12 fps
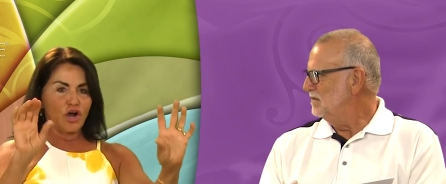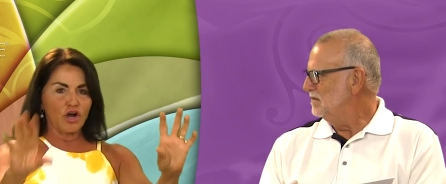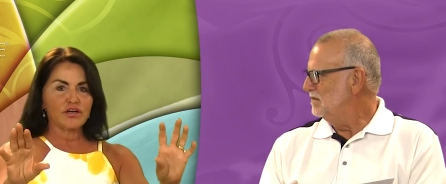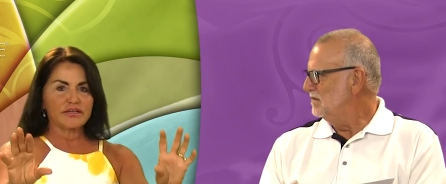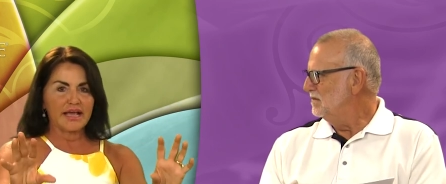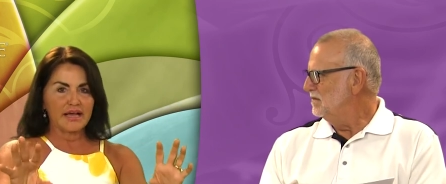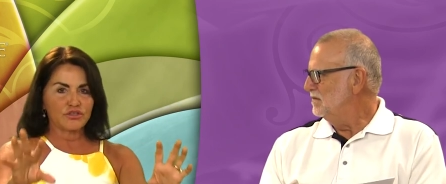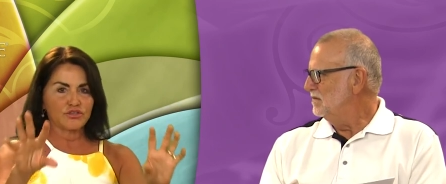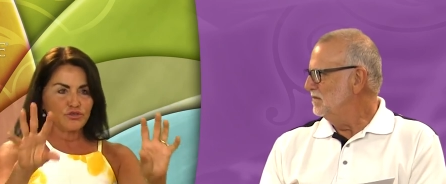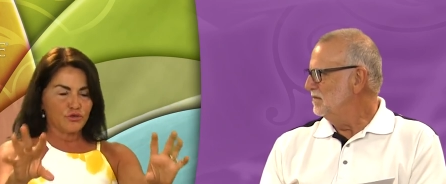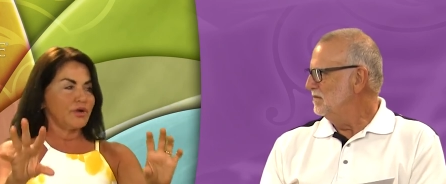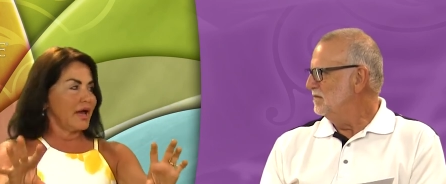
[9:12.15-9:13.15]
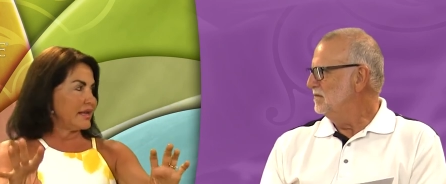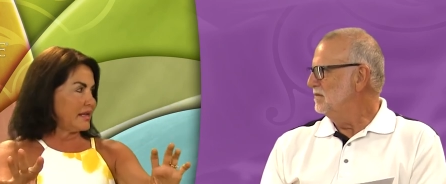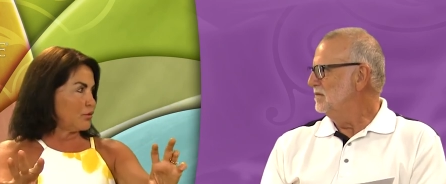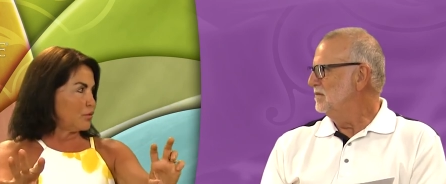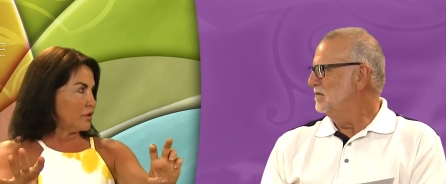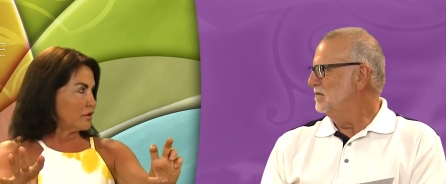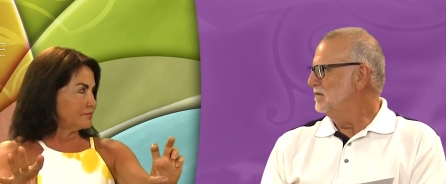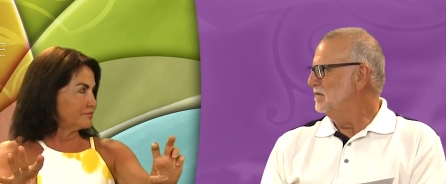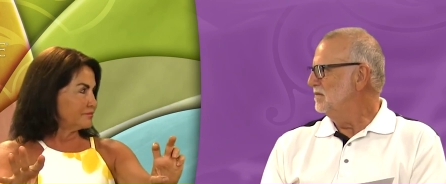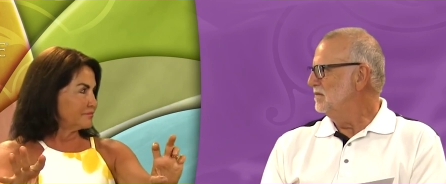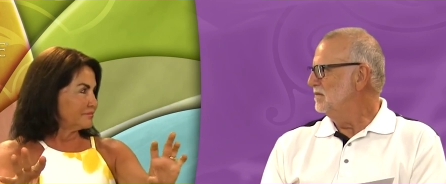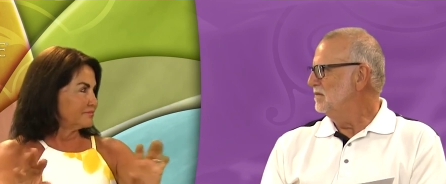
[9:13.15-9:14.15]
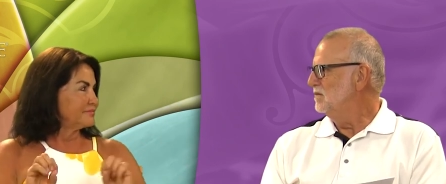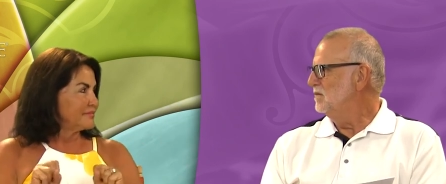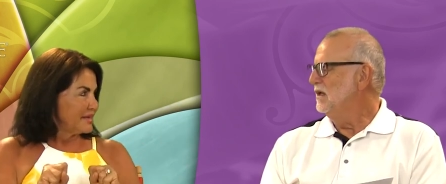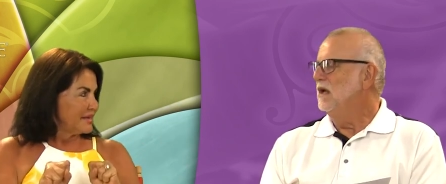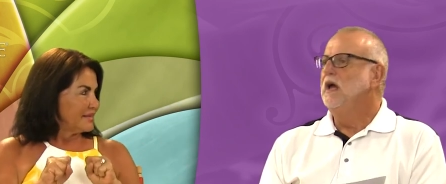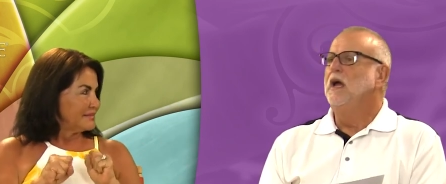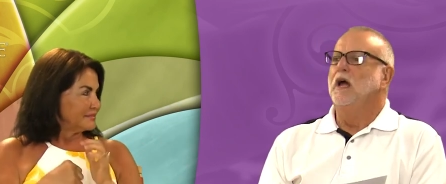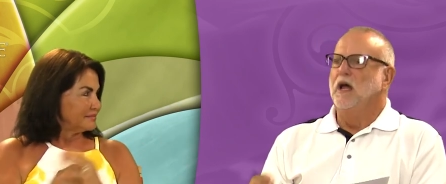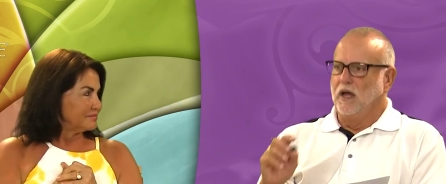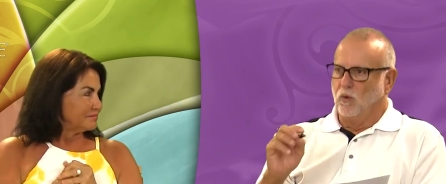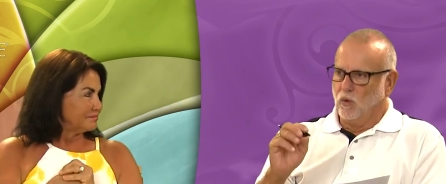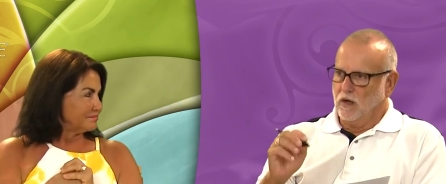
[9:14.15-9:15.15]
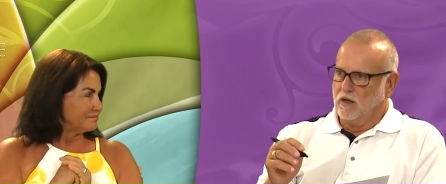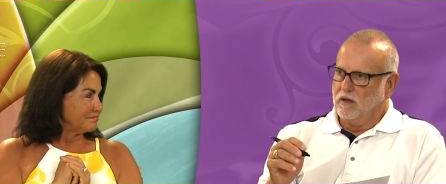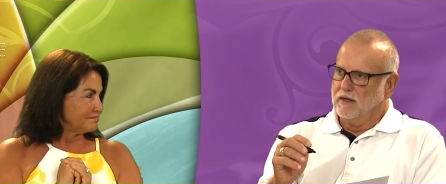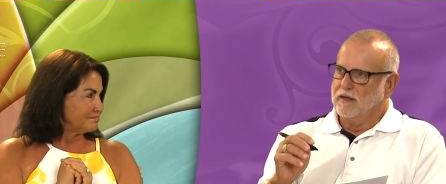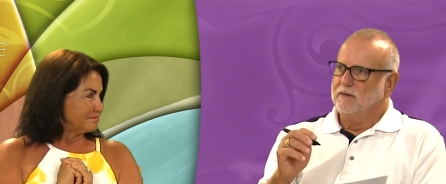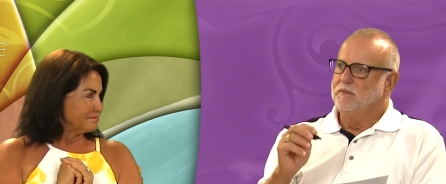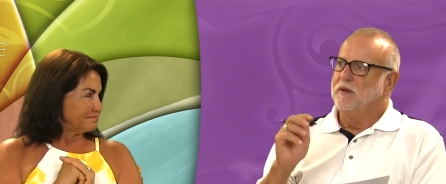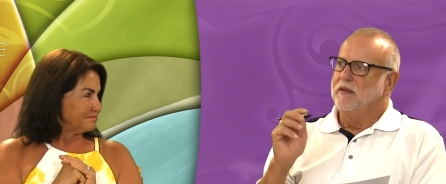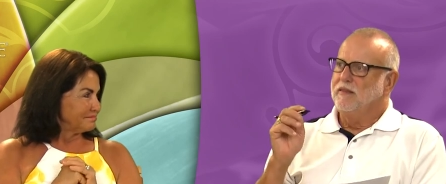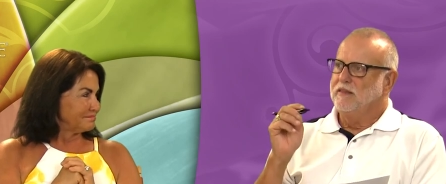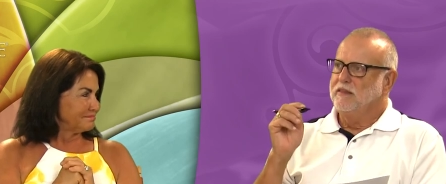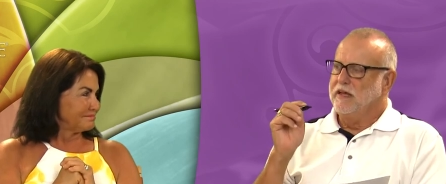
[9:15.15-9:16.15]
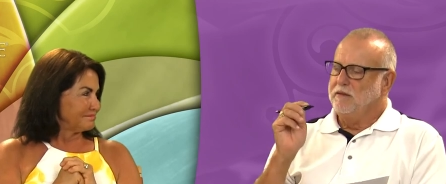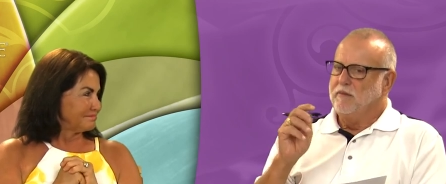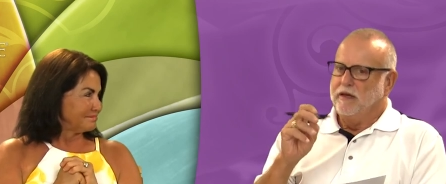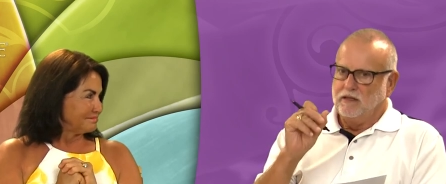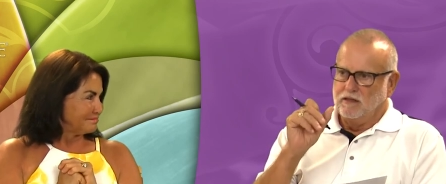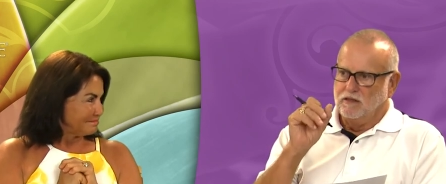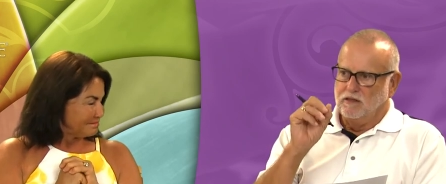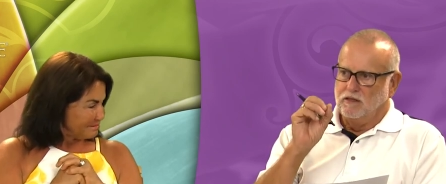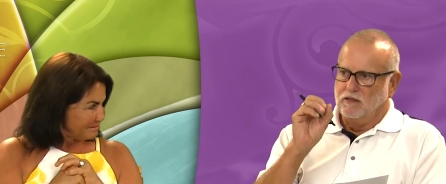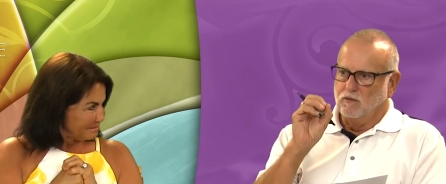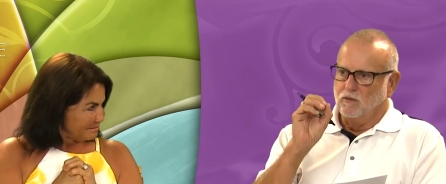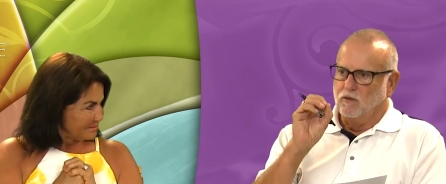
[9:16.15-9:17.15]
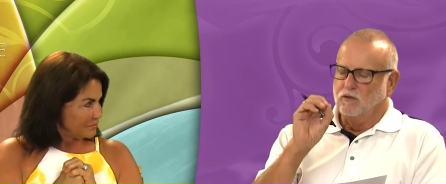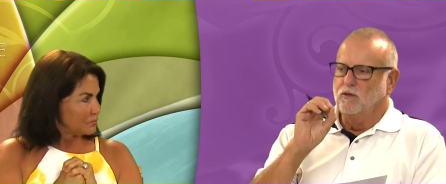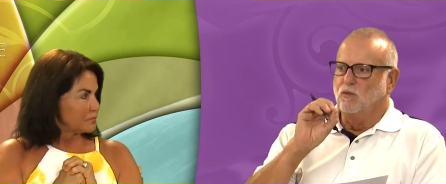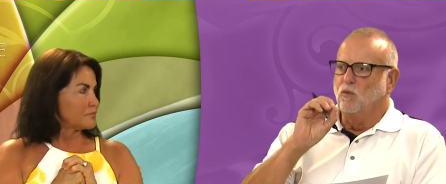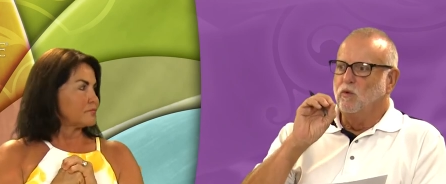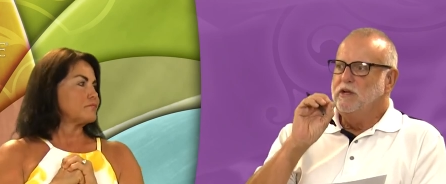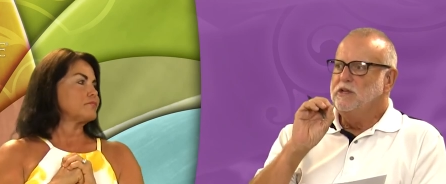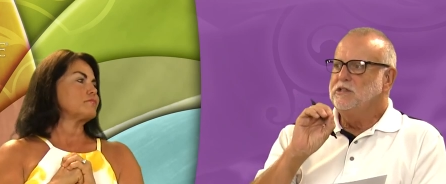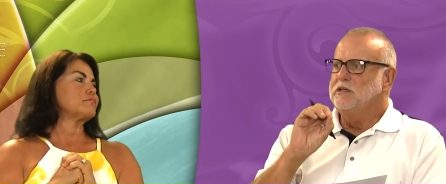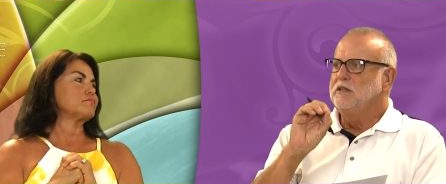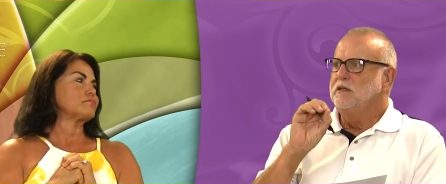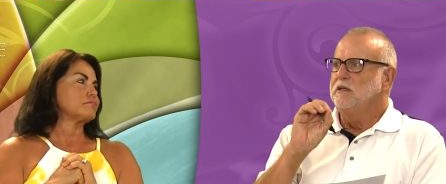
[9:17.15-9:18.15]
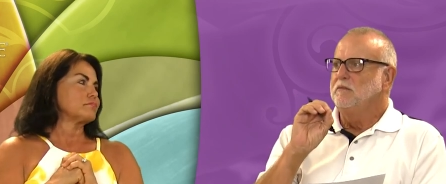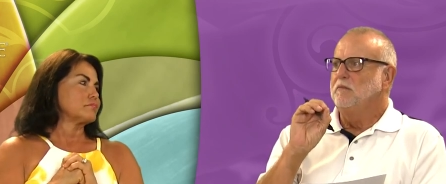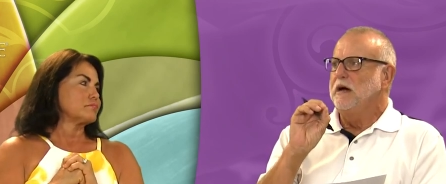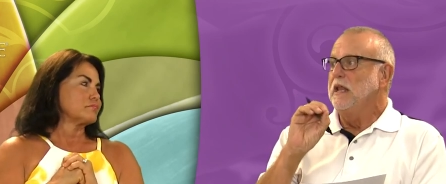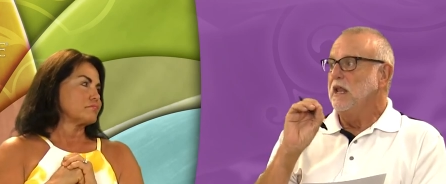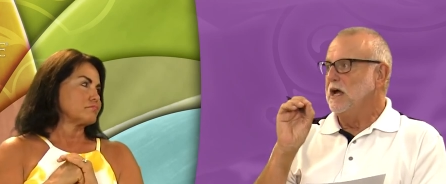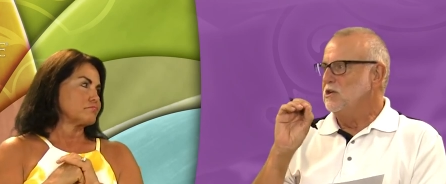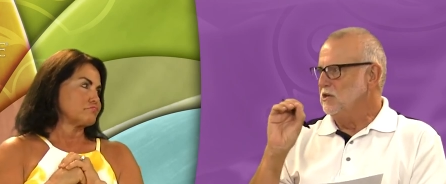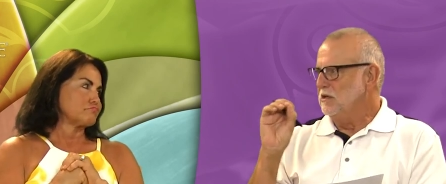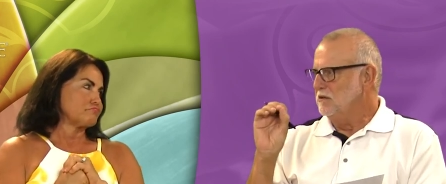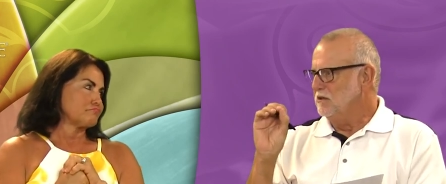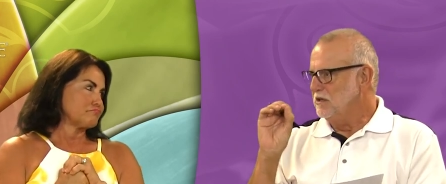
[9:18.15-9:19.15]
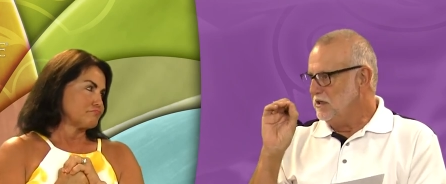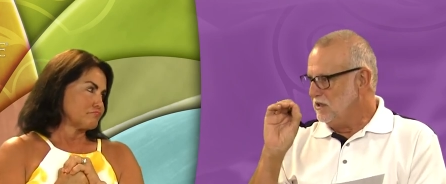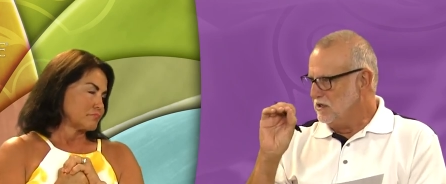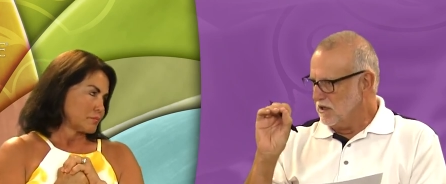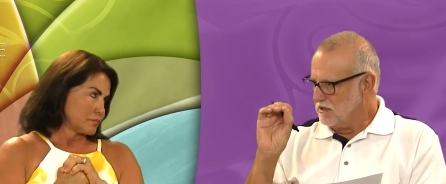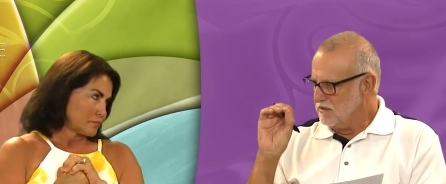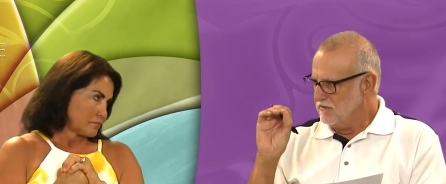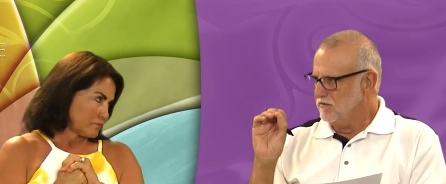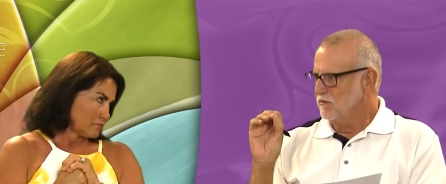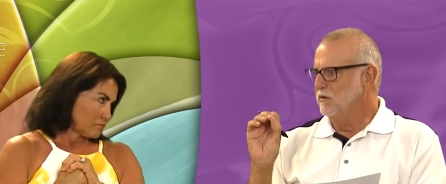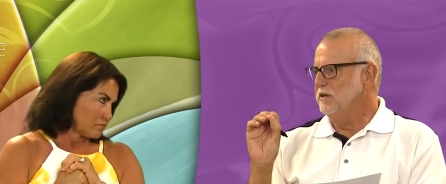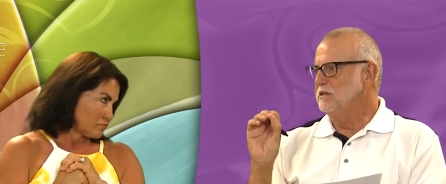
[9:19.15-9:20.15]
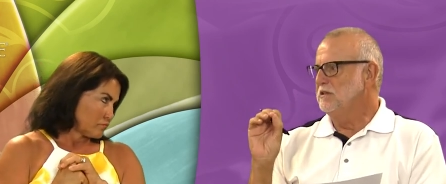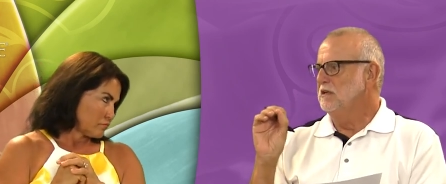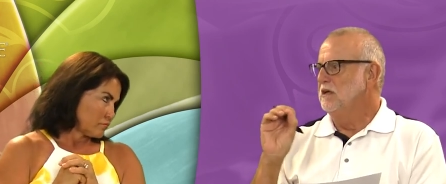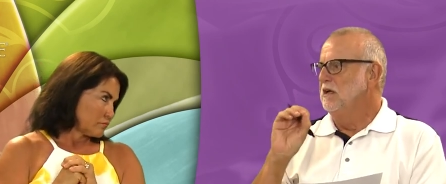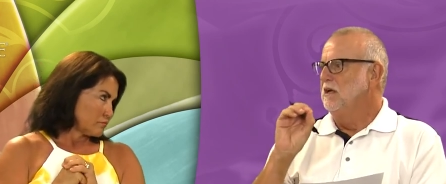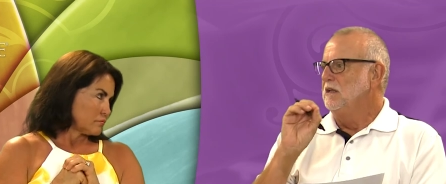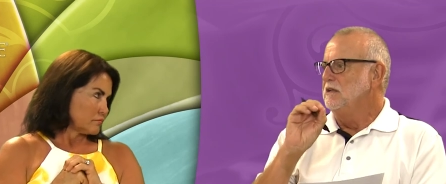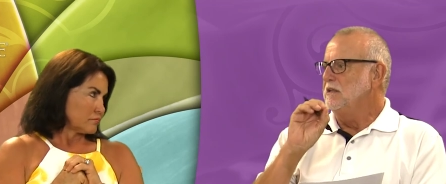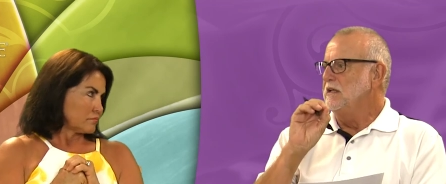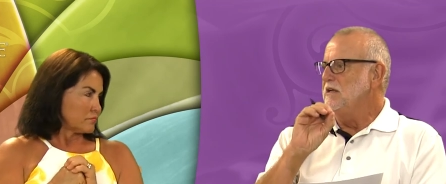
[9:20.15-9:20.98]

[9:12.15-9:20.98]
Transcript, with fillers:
Speaker 1: heart attacks do not equal.
Speaker 2: Well, they make the the reason by logic, the deductive reason that